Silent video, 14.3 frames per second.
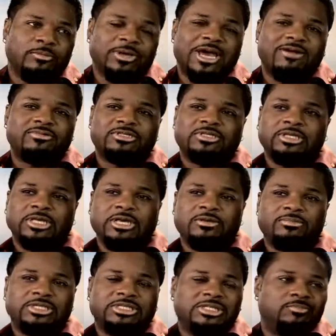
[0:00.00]
I mean, obviously
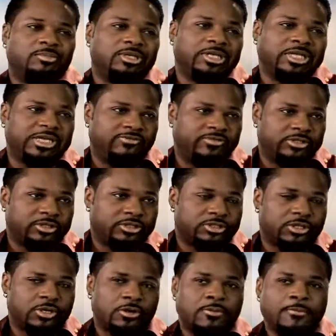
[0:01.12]
NBC believed in the
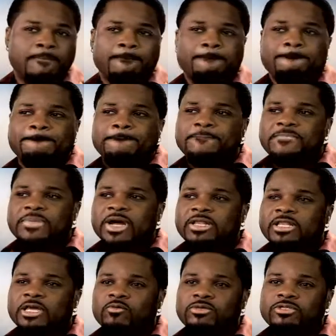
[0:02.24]
show,
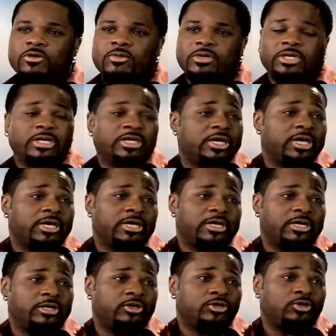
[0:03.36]
but there was only a, a, an
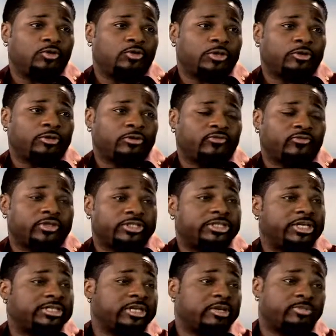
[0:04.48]
initial order for
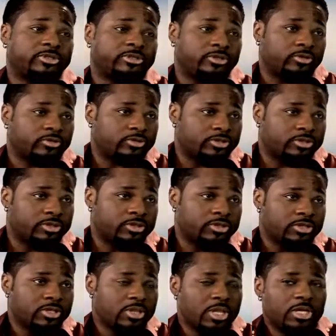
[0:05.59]
six episodes.
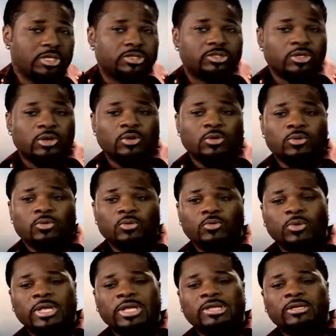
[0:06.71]
So
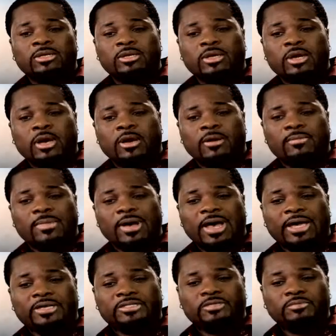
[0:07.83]
when um, I
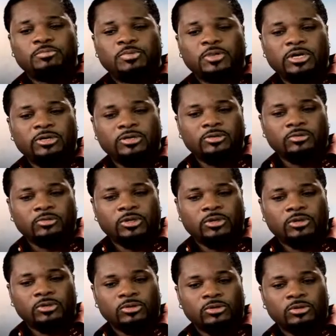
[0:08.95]
actually booked the
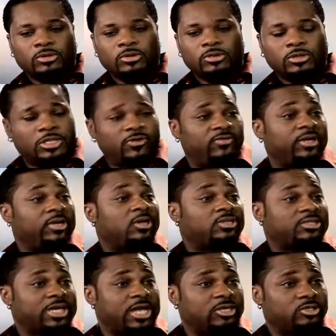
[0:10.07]
role, you know, living in
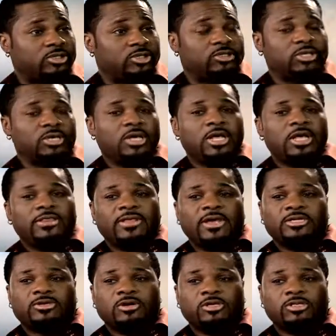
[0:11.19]
Los Angeles, they
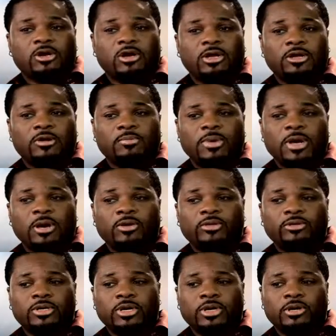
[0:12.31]
started talking about
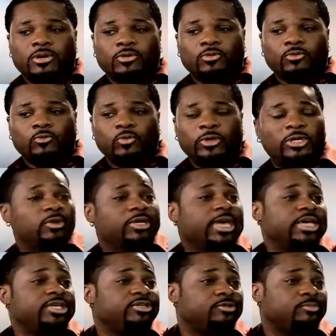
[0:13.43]
uh,
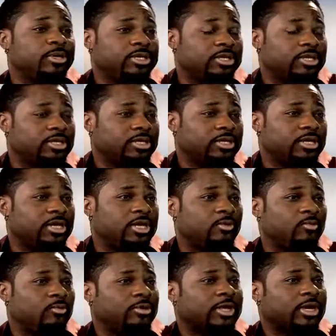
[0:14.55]
relocation money.
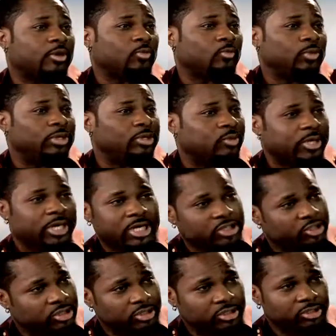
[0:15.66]
And we were like,
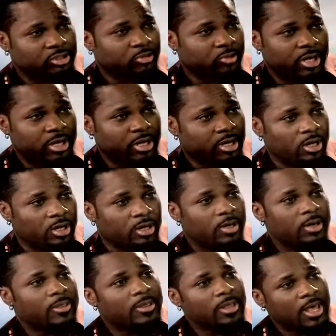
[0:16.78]
relocation to where?
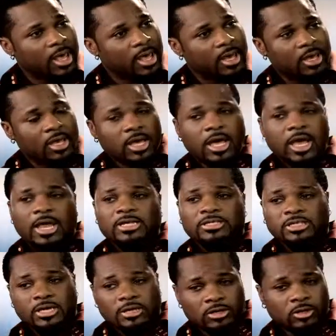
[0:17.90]
Yeah. And
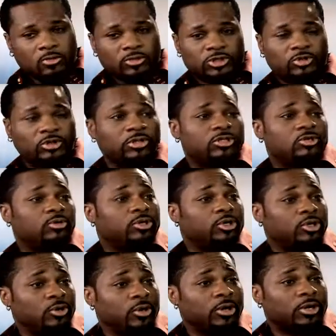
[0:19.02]
said, you know, we're shooting a show in
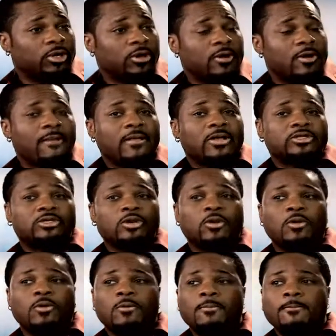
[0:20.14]
New York.
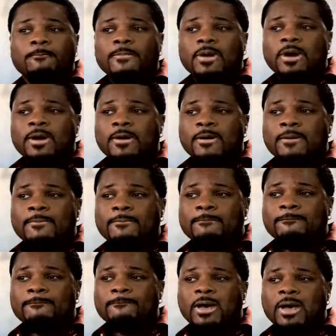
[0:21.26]
So uh,
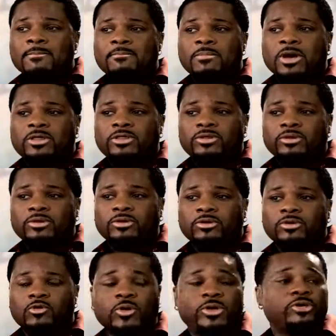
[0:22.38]
my mother
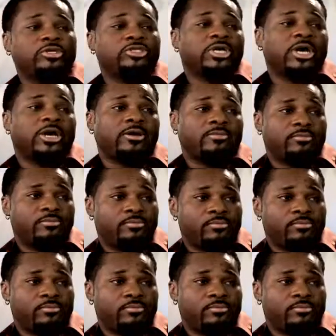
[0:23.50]
quit her job